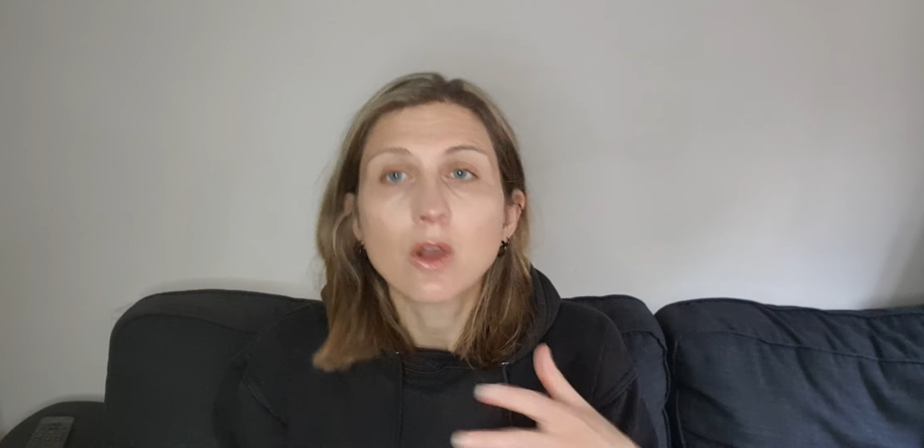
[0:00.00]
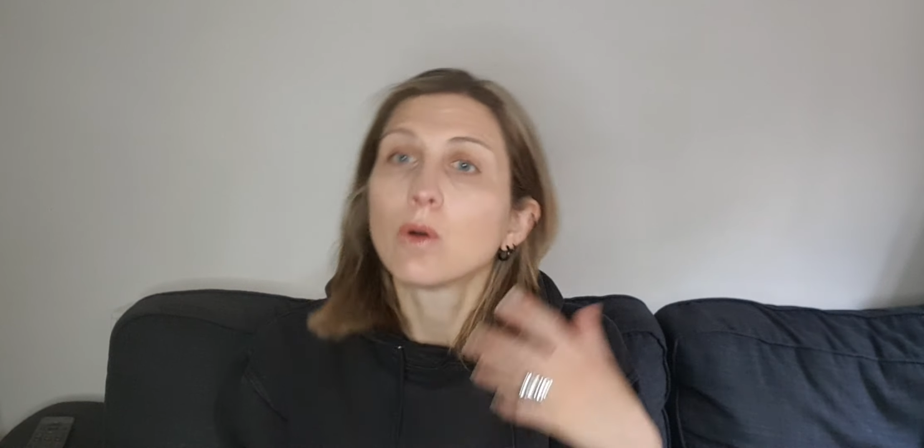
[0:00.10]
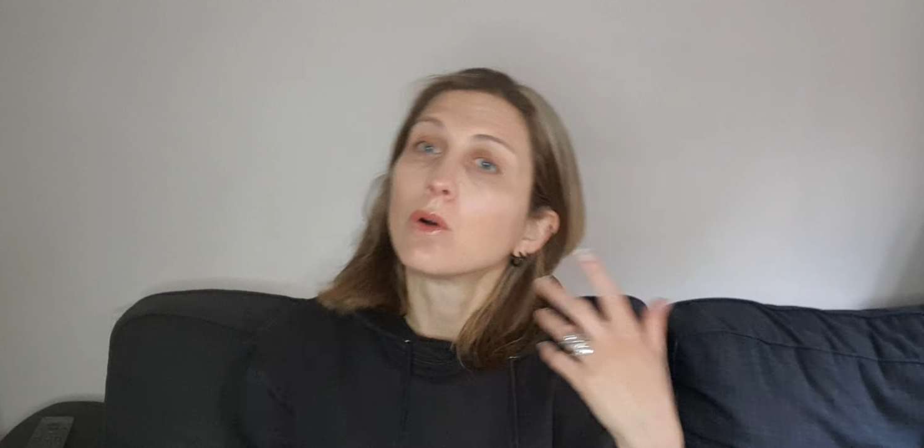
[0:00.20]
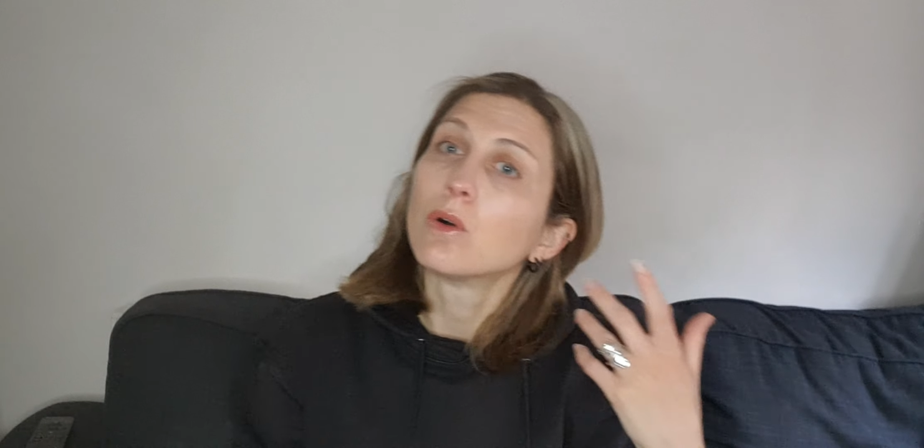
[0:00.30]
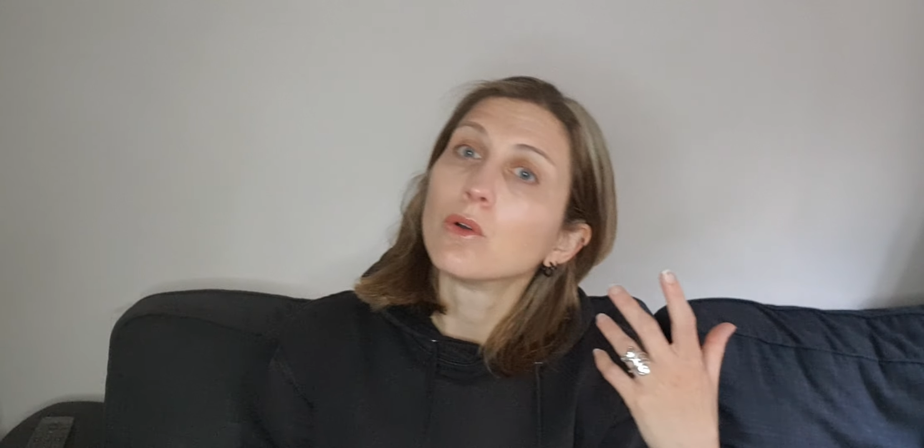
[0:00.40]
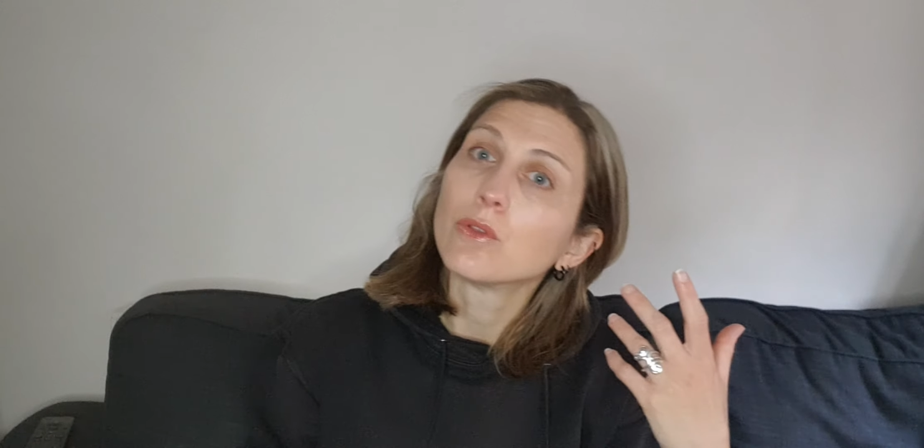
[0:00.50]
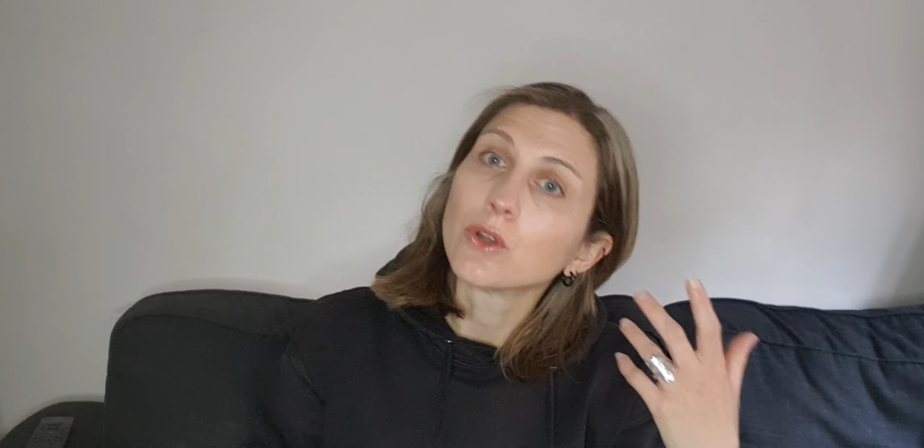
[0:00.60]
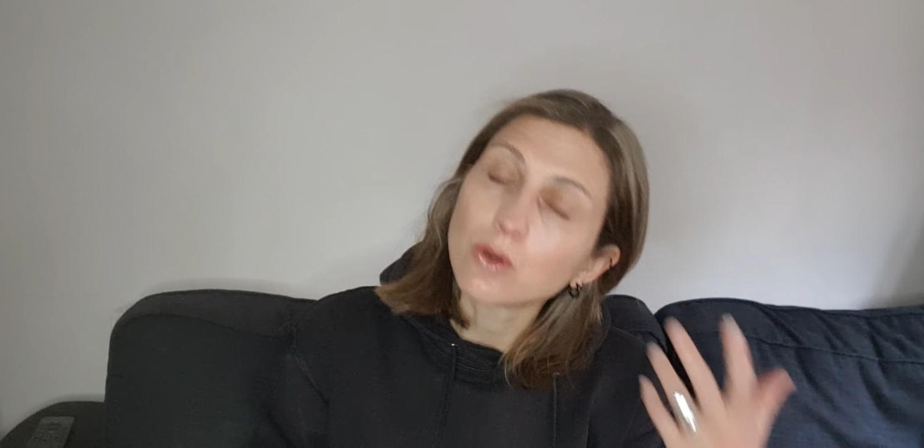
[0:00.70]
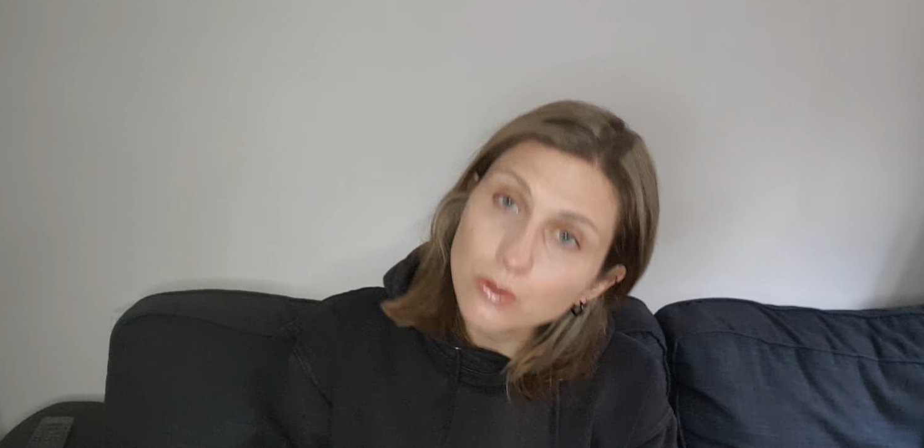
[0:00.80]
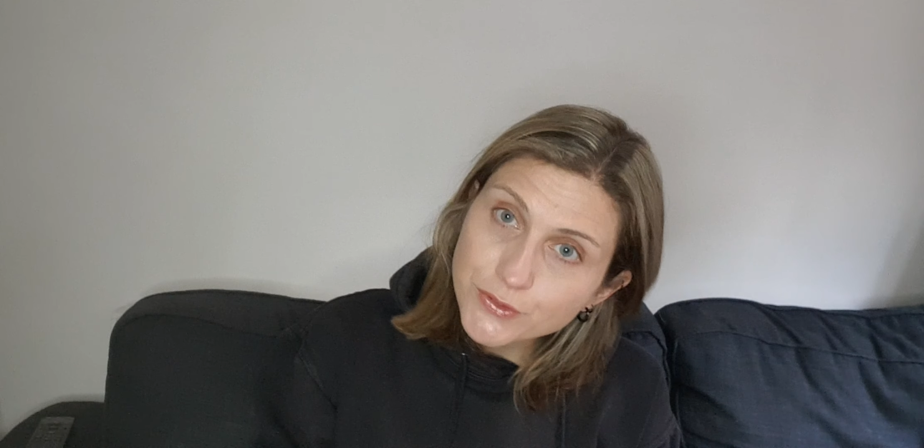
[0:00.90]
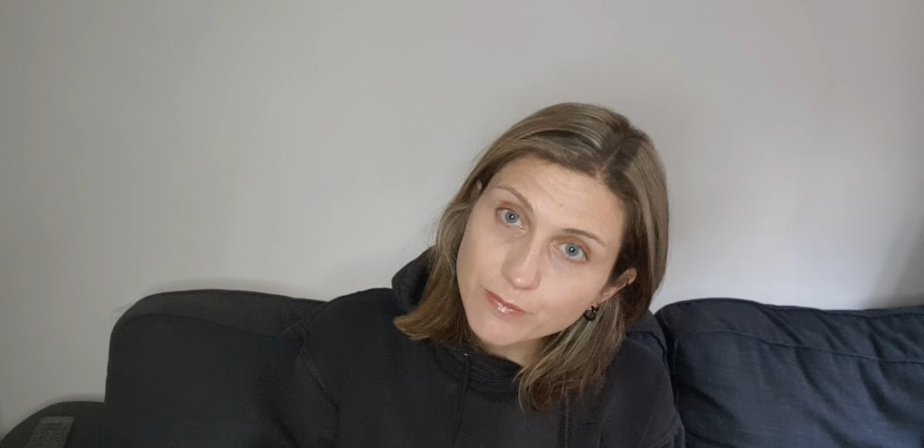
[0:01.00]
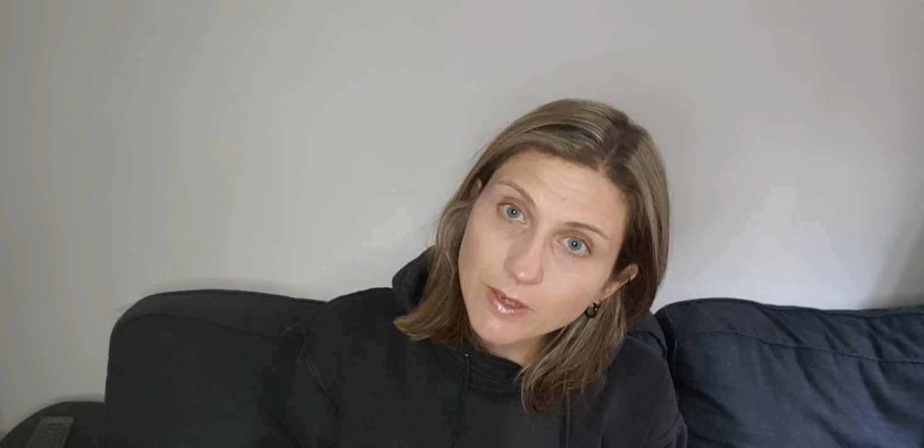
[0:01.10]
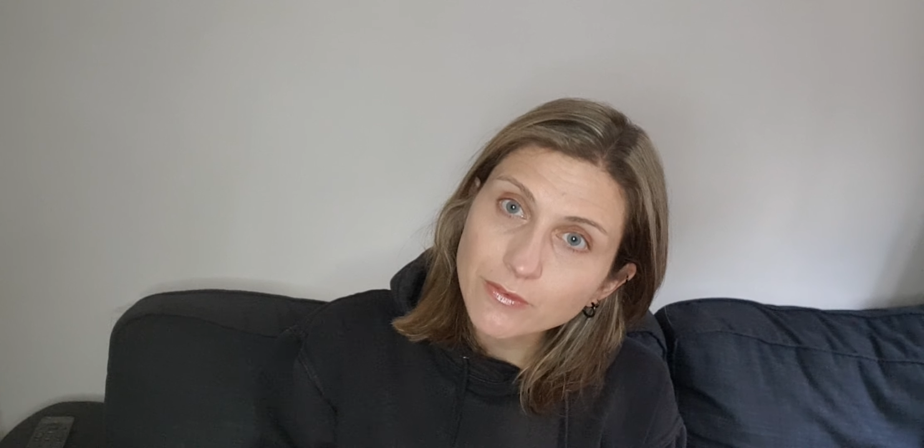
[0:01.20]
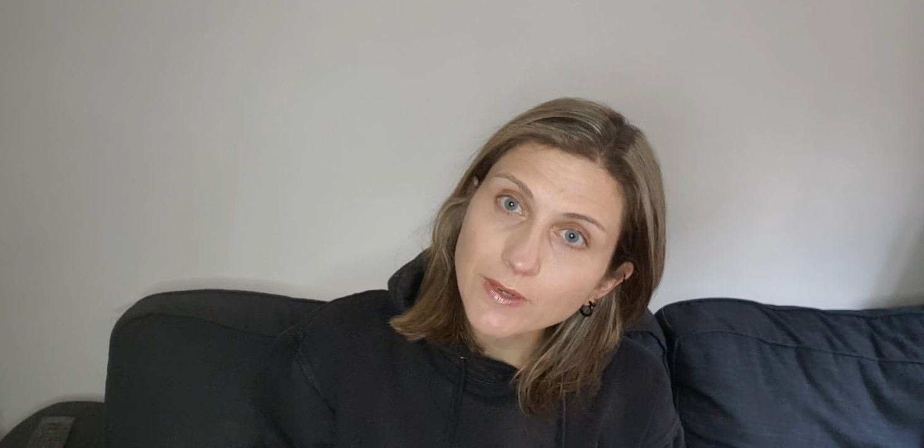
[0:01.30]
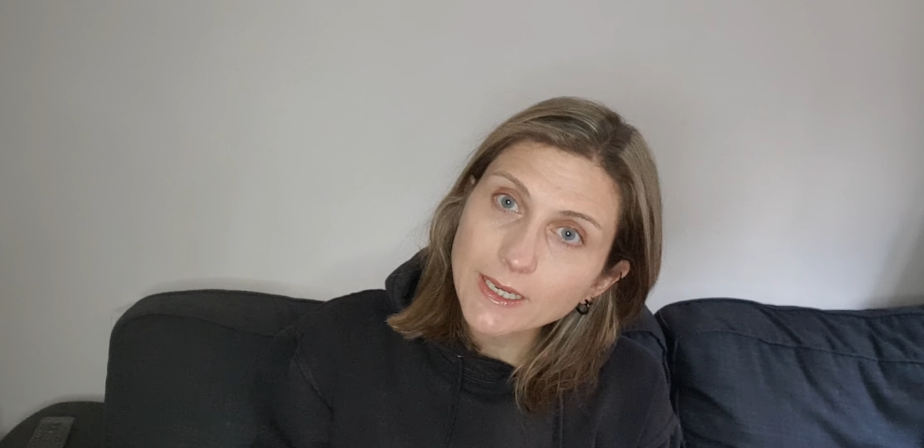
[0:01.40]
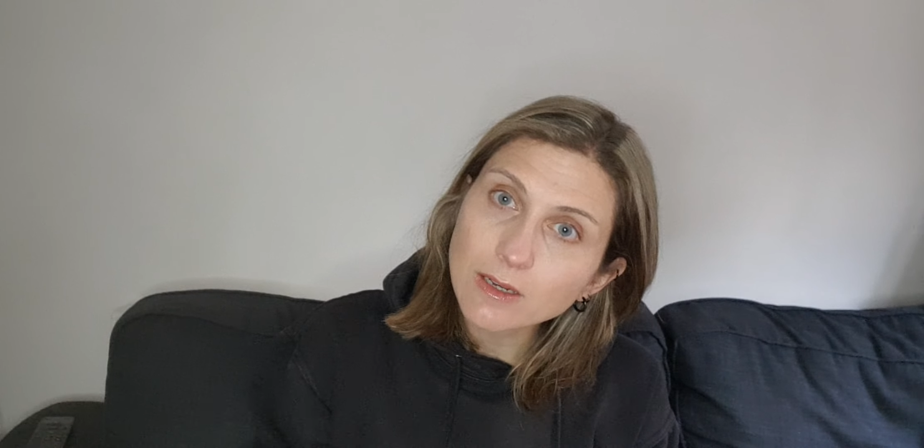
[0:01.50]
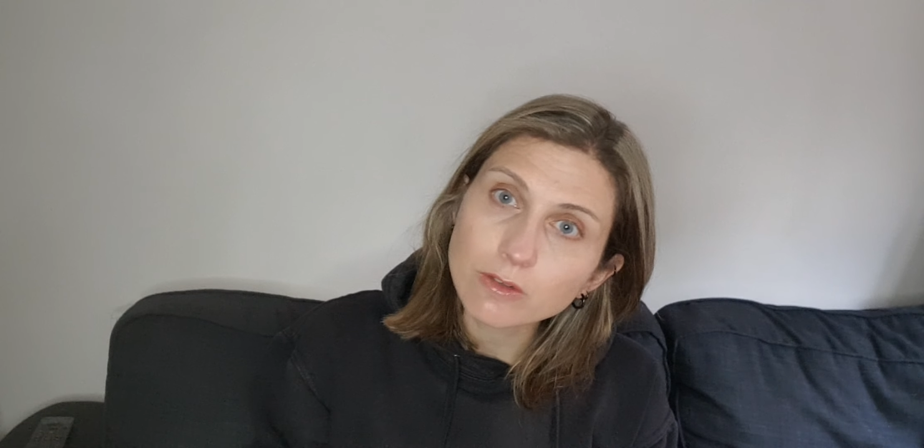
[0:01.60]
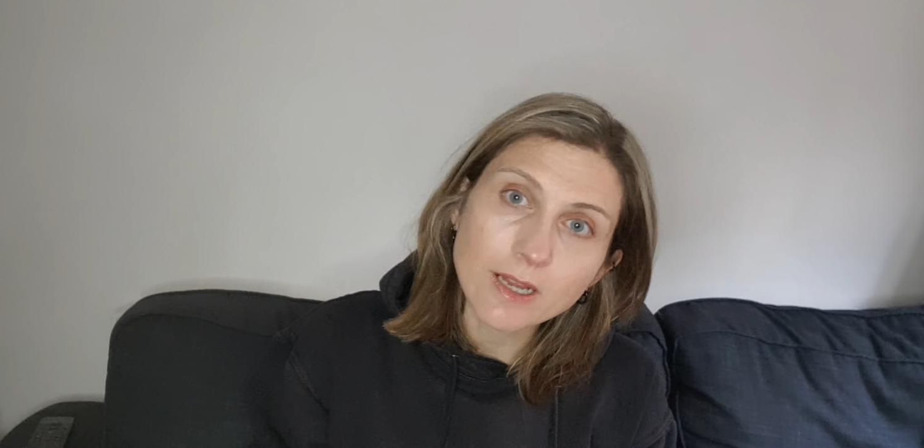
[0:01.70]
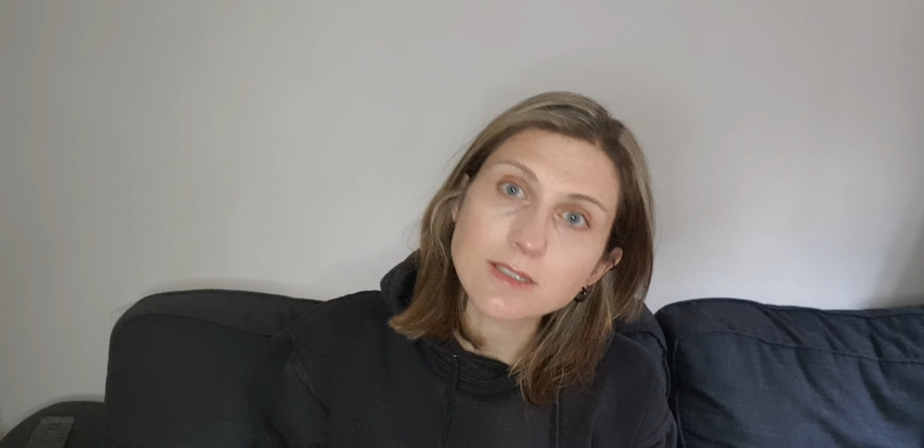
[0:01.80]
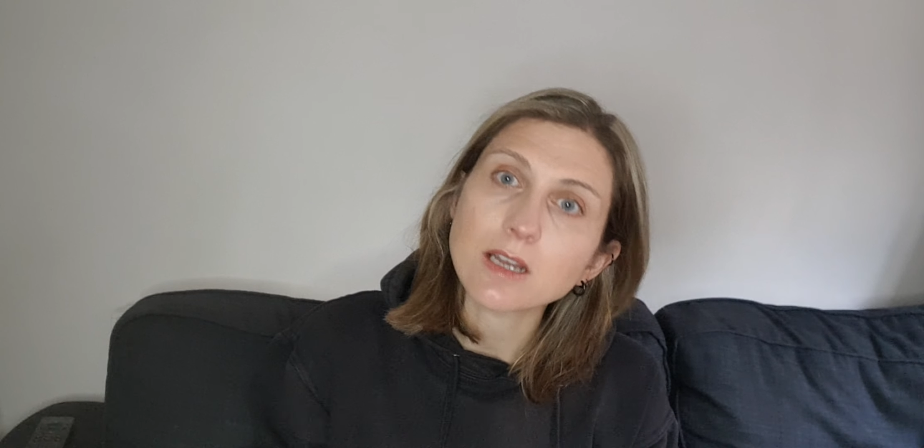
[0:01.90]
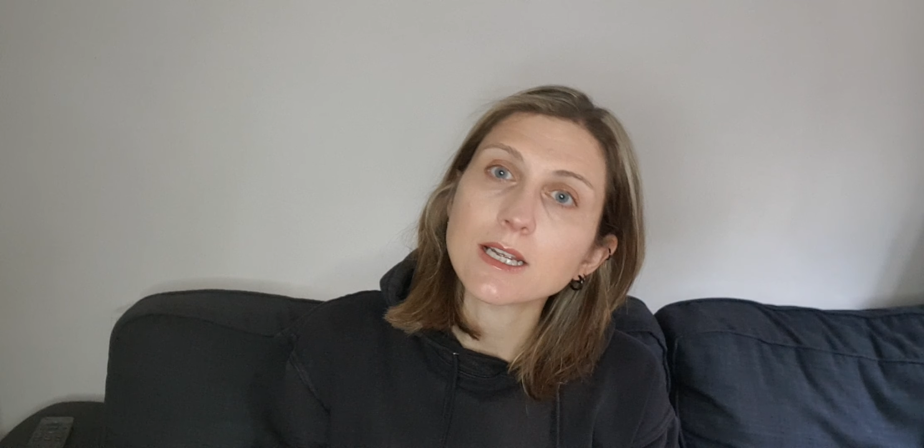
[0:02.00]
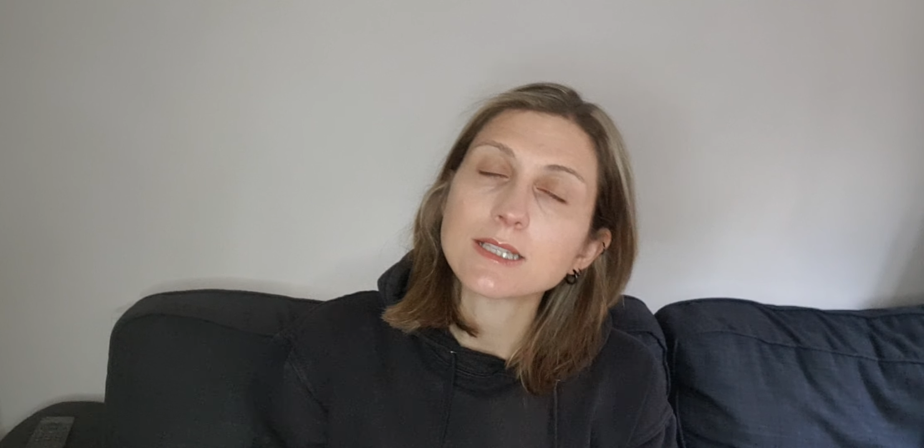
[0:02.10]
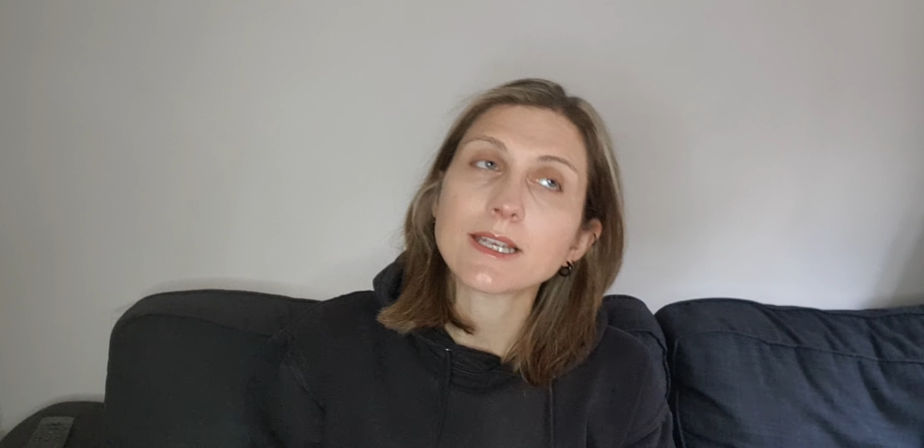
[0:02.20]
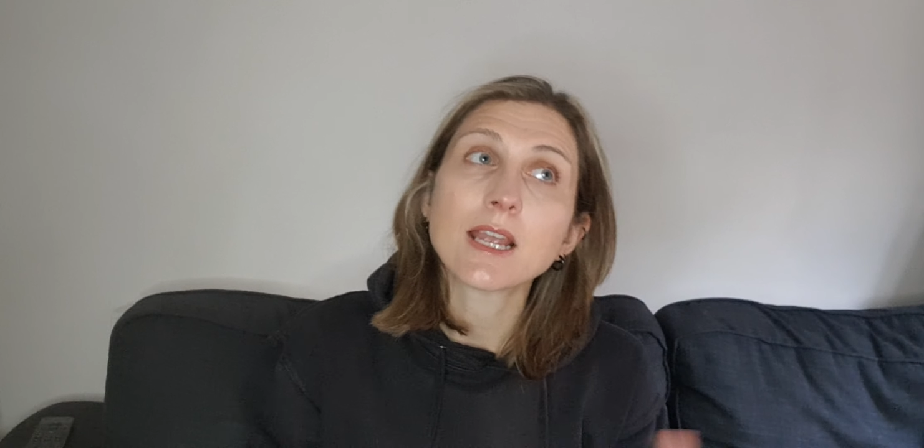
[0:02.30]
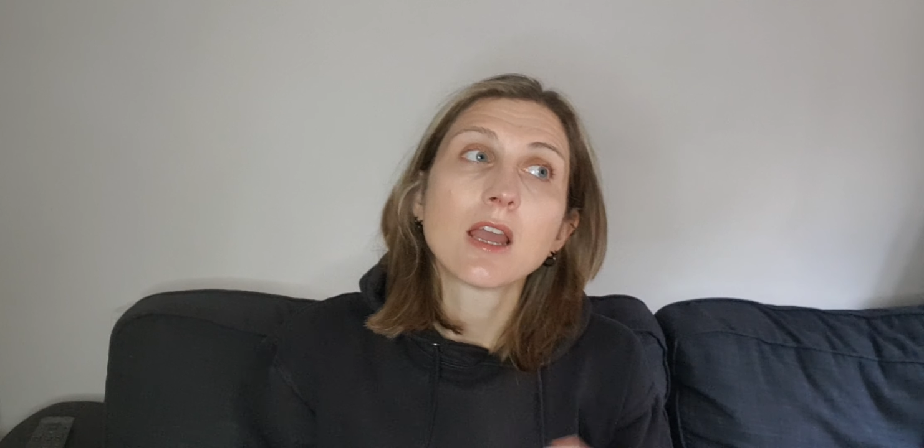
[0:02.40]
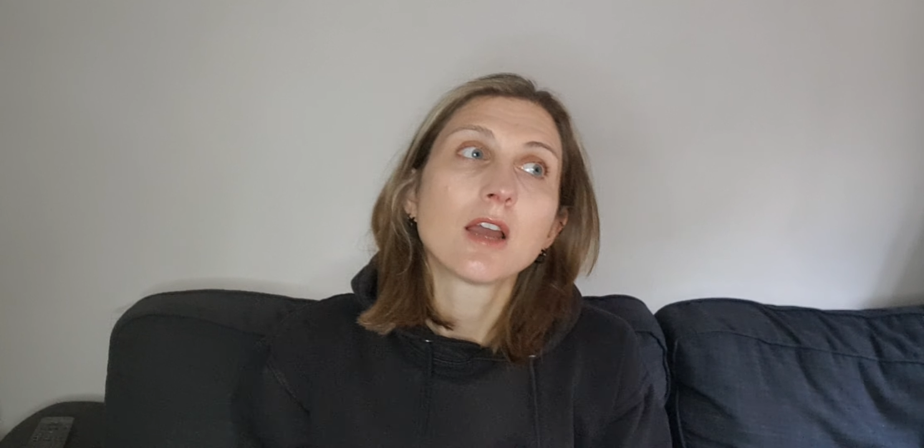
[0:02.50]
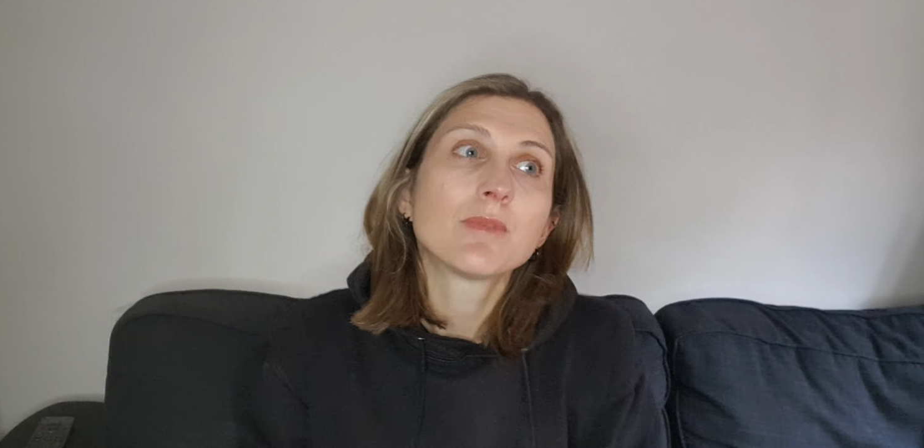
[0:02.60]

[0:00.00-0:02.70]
or the cause of my fear or anxiety,